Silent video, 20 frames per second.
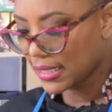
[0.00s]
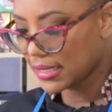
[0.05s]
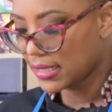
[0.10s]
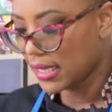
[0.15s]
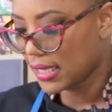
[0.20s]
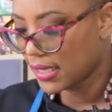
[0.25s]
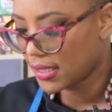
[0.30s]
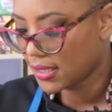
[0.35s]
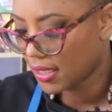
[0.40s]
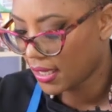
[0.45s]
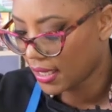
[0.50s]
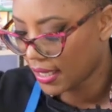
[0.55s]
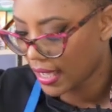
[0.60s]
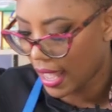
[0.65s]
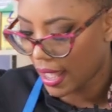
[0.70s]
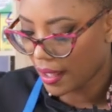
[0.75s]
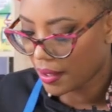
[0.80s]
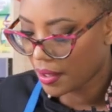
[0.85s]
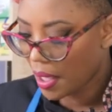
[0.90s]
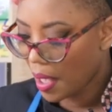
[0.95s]
tasting
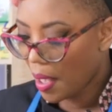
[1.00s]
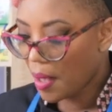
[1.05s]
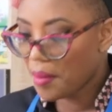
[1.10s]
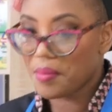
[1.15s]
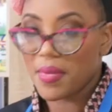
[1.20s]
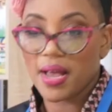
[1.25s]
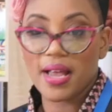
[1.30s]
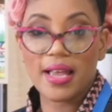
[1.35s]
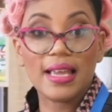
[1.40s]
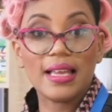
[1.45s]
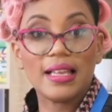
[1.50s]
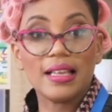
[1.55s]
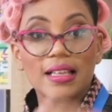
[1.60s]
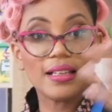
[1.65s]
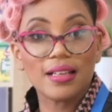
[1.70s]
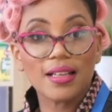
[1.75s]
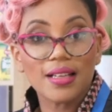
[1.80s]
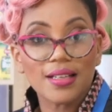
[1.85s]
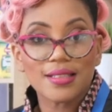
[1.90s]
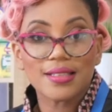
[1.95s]
yet, but
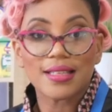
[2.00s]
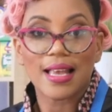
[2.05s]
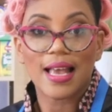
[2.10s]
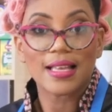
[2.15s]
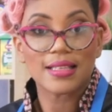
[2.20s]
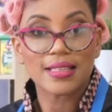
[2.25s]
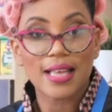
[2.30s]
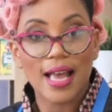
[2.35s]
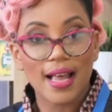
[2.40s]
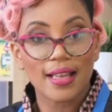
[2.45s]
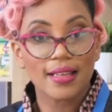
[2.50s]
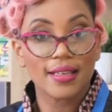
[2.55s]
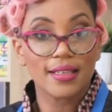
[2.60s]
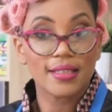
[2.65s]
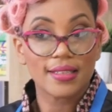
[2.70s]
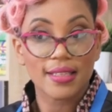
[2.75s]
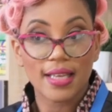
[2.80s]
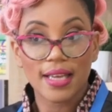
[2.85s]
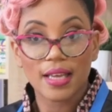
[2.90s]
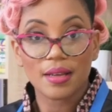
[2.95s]
it looks exactly
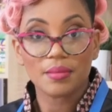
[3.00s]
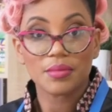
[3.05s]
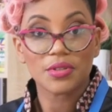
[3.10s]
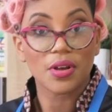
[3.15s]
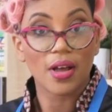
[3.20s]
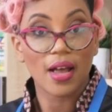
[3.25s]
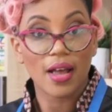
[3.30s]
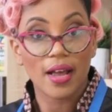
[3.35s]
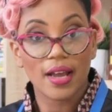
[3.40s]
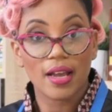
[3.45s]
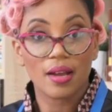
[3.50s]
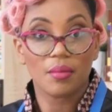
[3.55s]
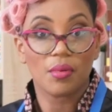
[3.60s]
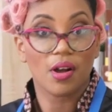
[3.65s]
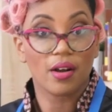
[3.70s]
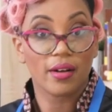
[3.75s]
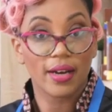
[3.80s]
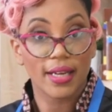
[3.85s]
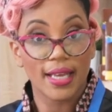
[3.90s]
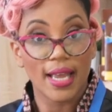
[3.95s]
the same, so I am
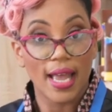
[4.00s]
already